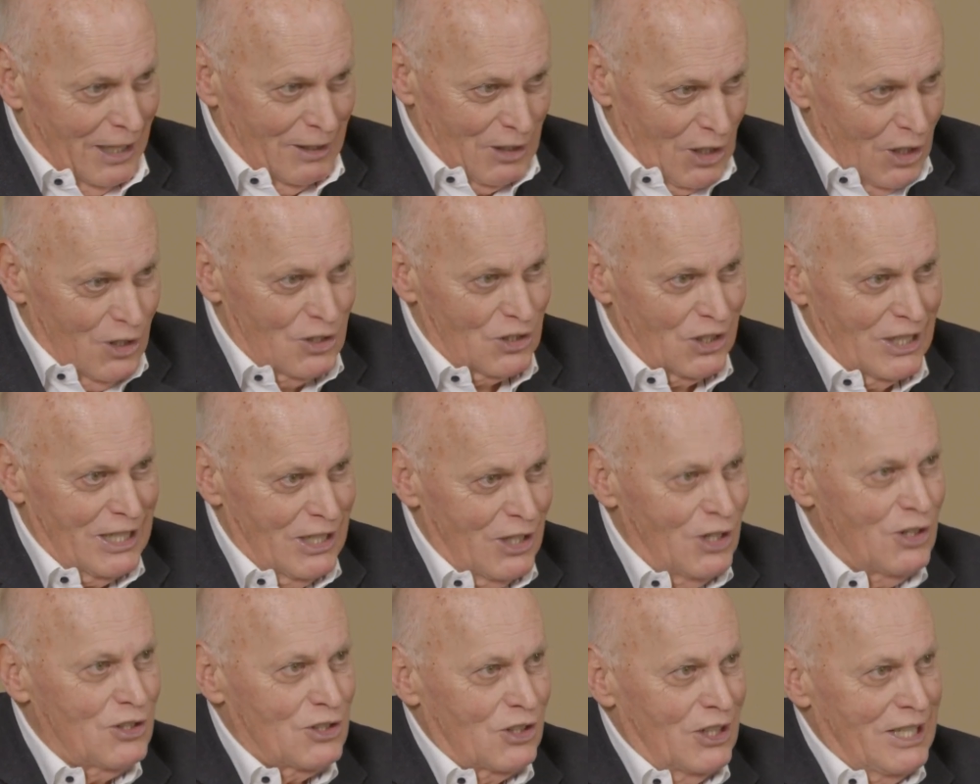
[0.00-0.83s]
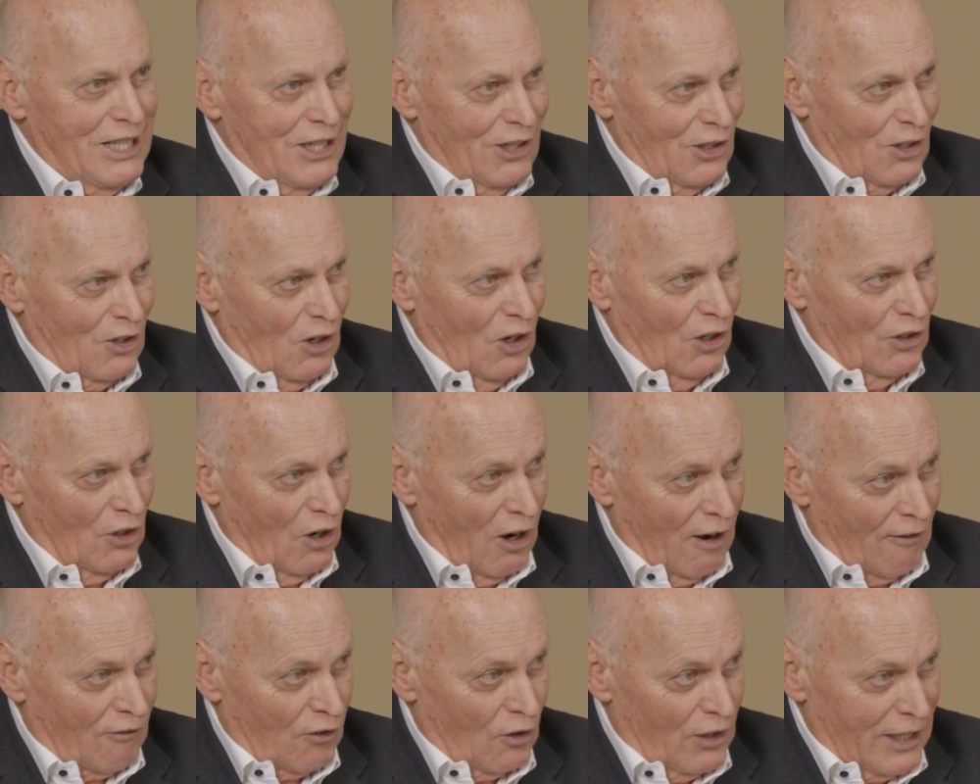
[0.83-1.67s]
Usually you're
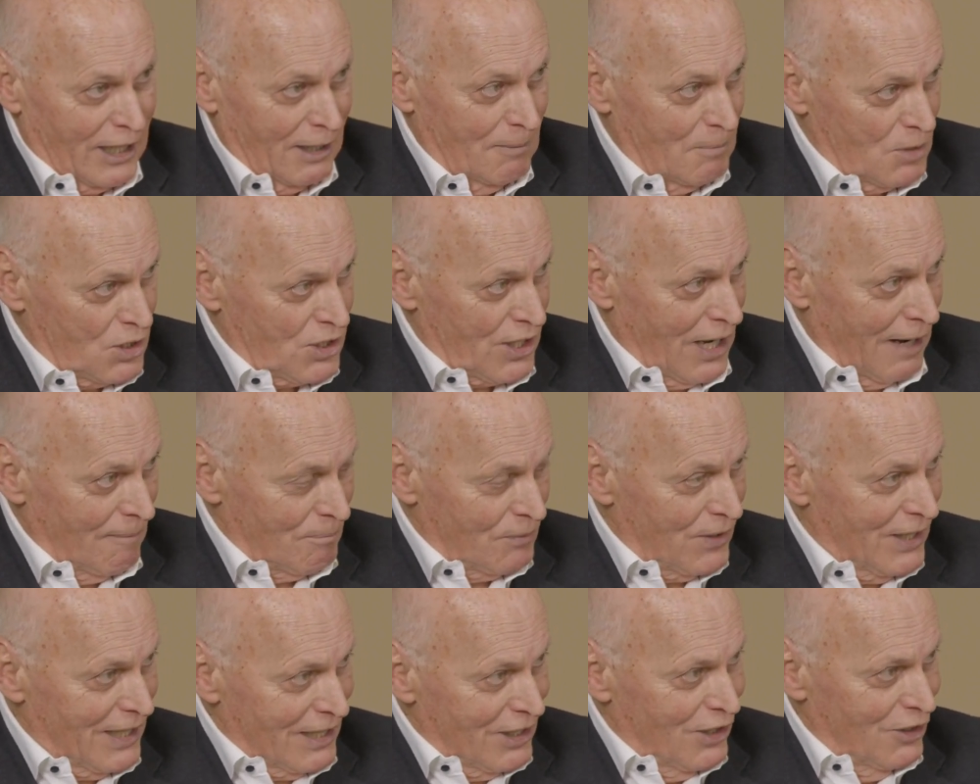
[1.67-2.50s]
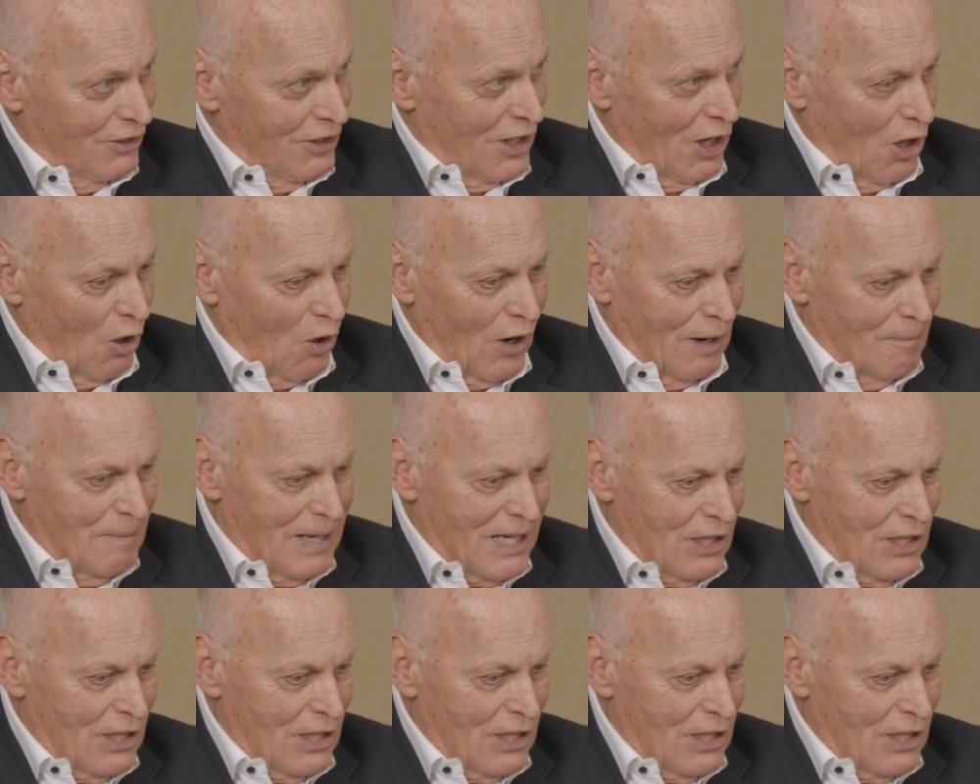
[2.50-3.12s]
offering them something. I mean,